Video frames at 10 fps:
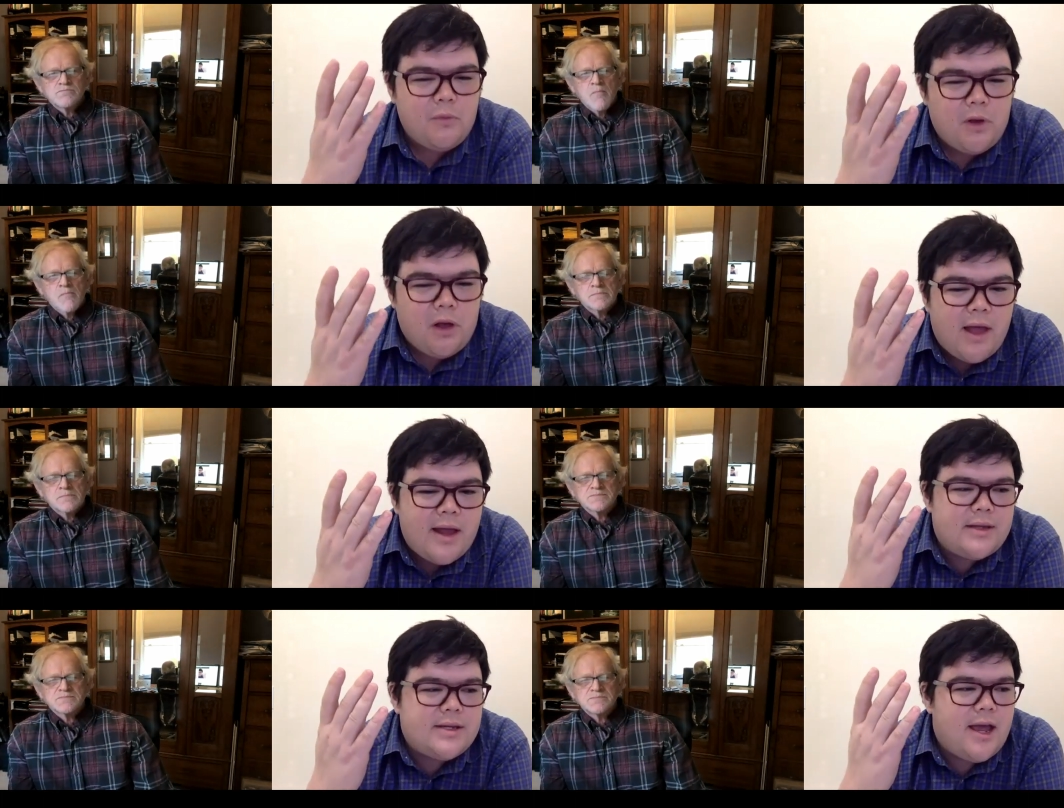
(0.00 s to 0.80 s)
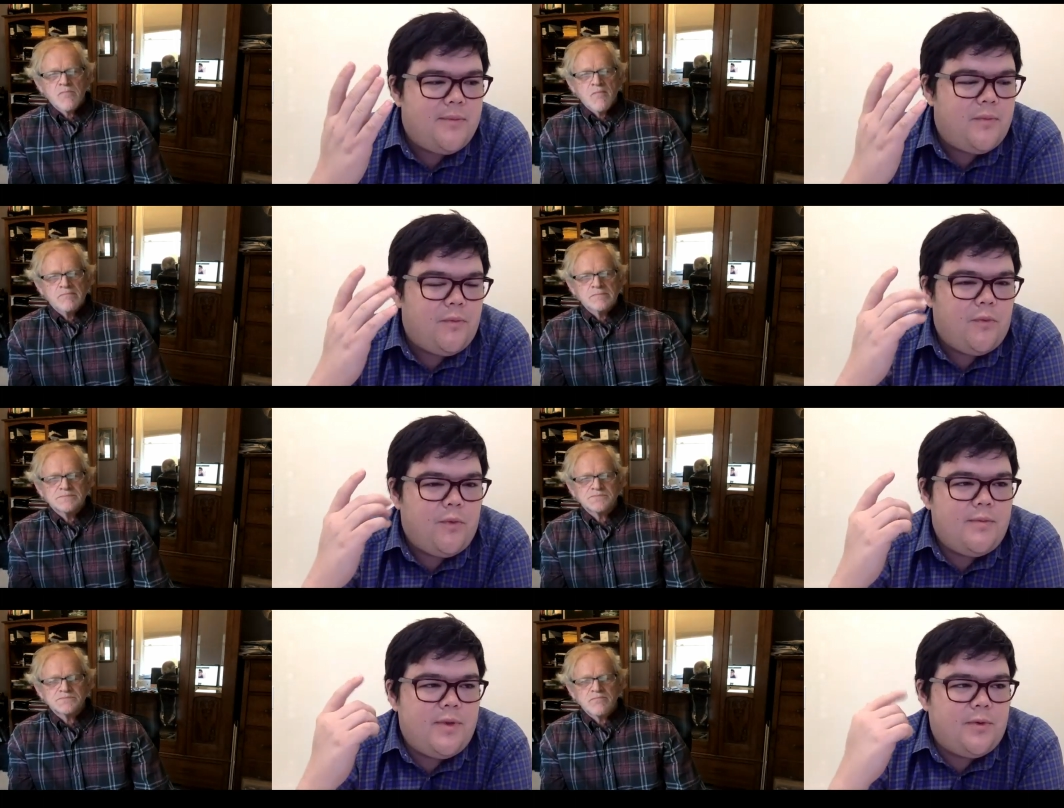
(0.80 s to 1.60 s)
Speaker 1: a lot of the time
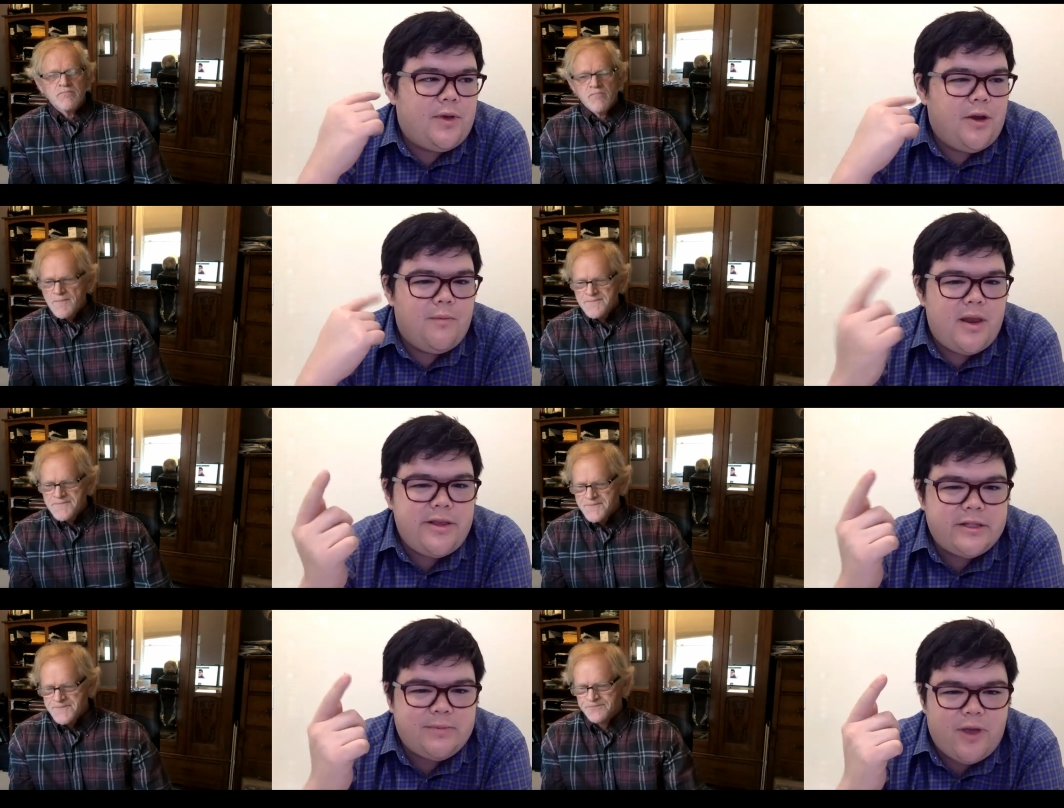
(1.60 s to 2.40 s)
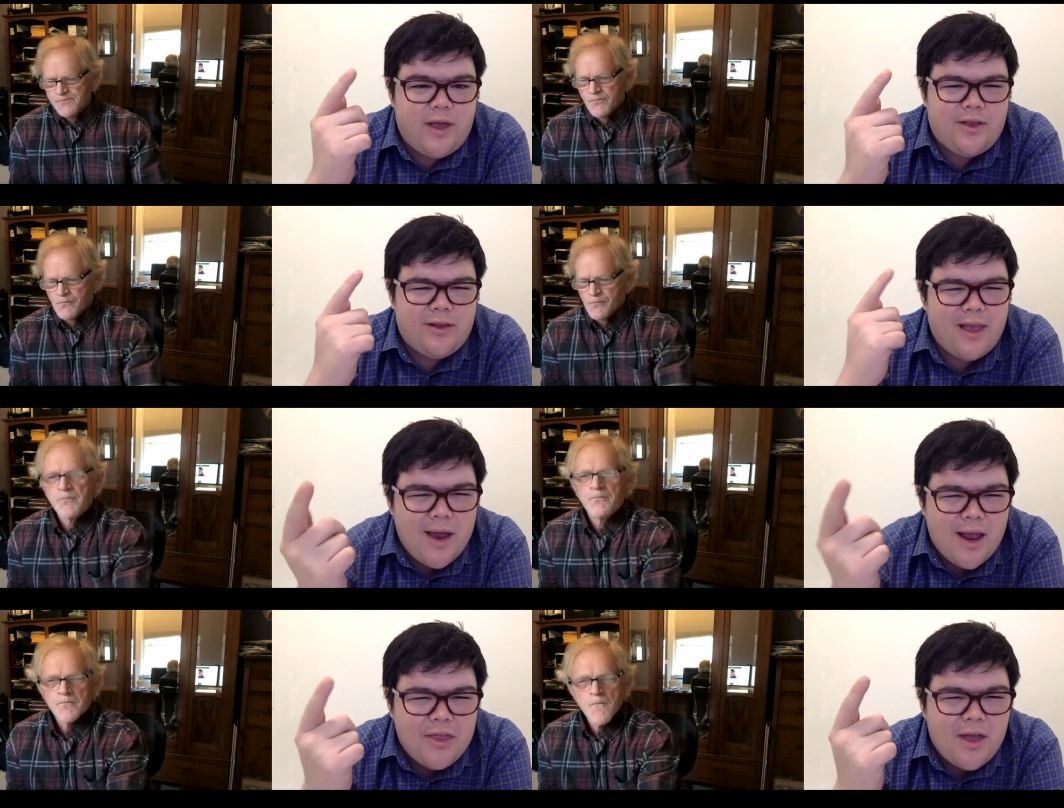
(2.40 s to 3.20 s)
when people hear mini split they're like
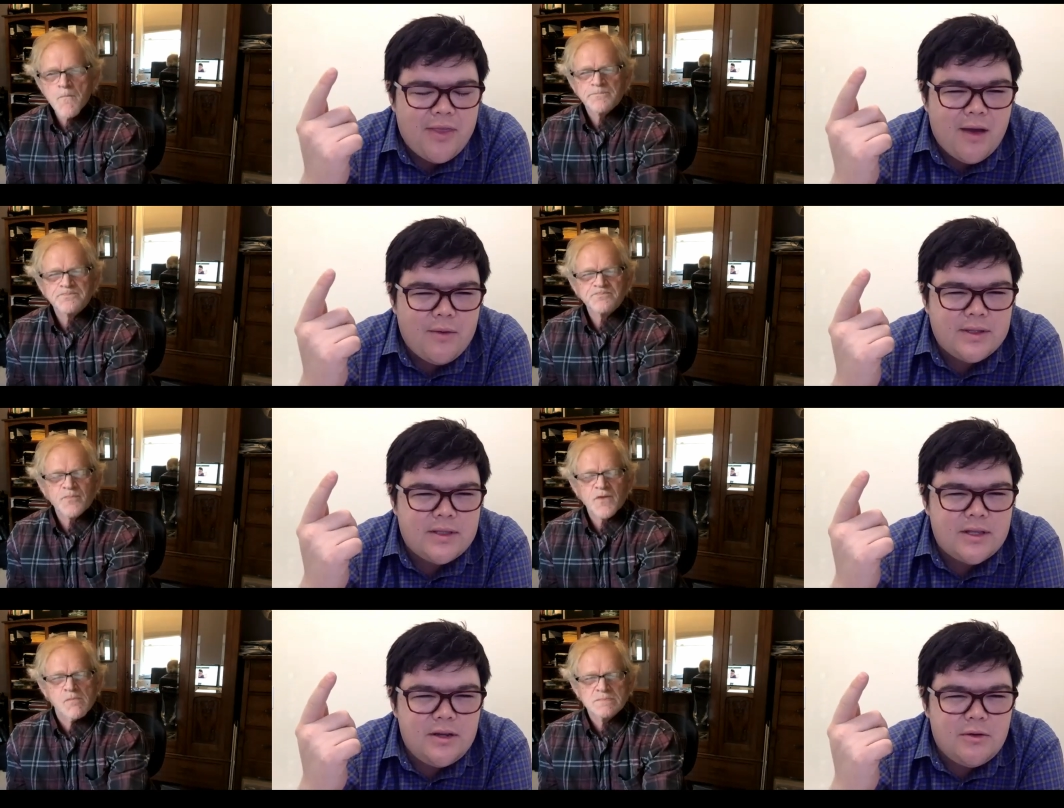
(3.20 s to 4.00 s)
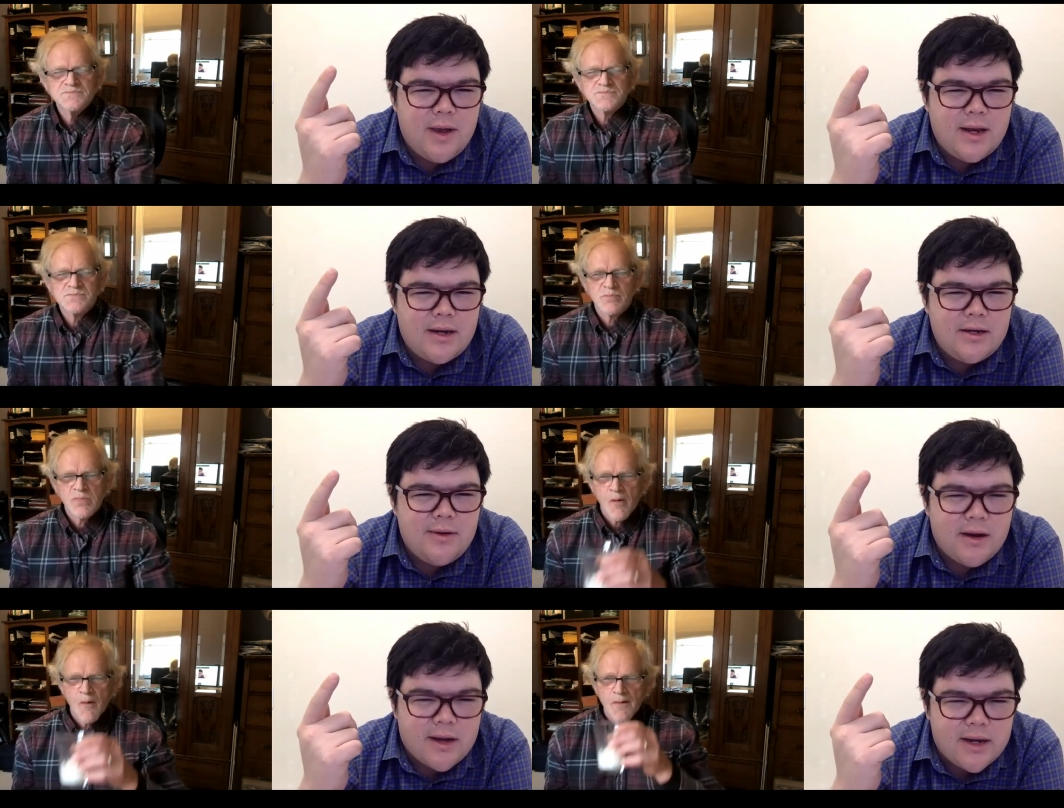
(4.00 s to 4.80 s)
wait i thought that was the new way to do
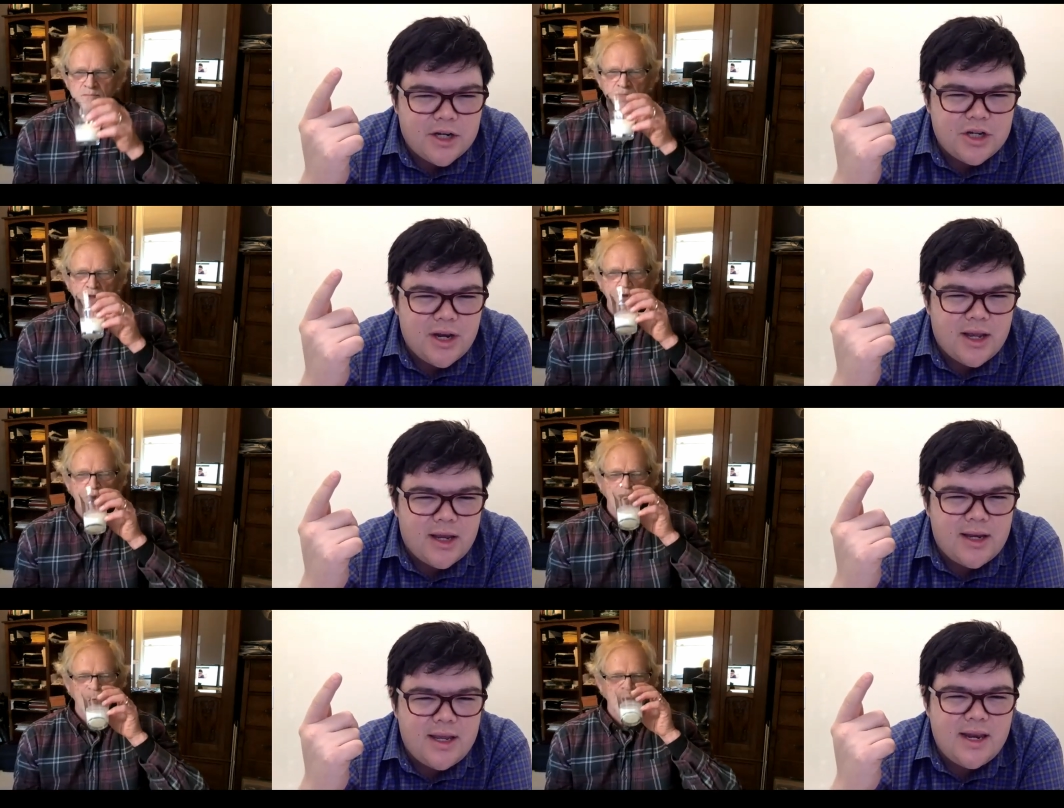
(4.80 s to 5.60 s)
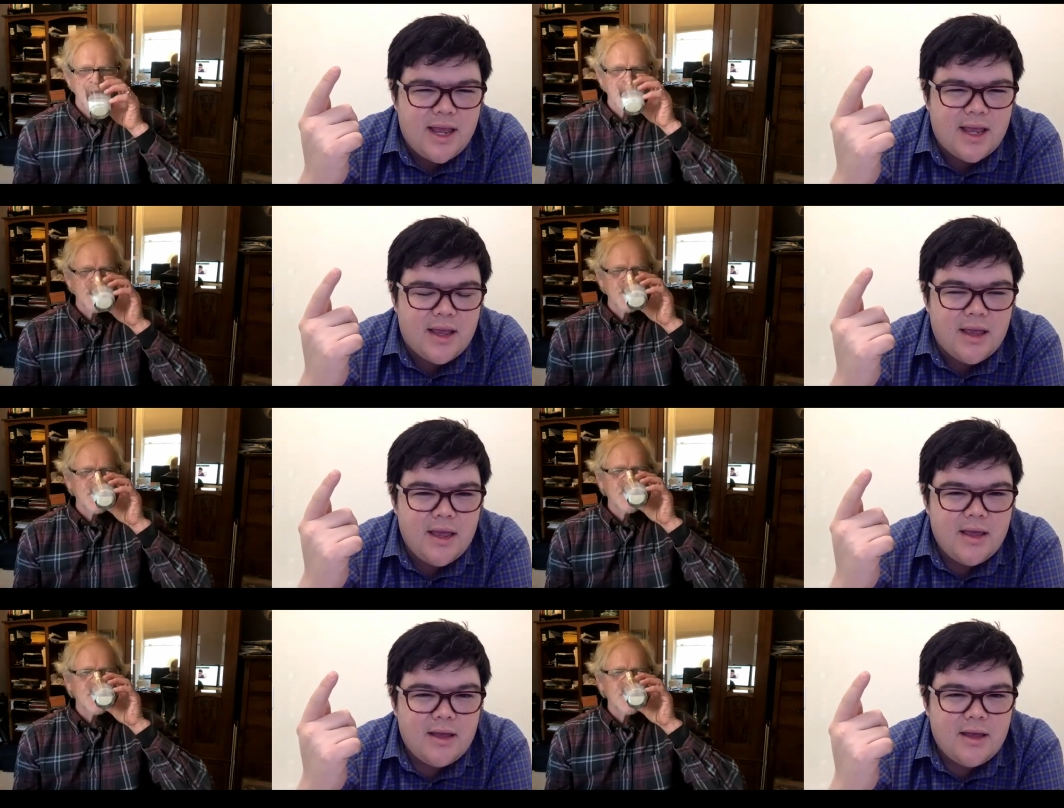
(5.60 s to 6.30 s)
air conditioning and heating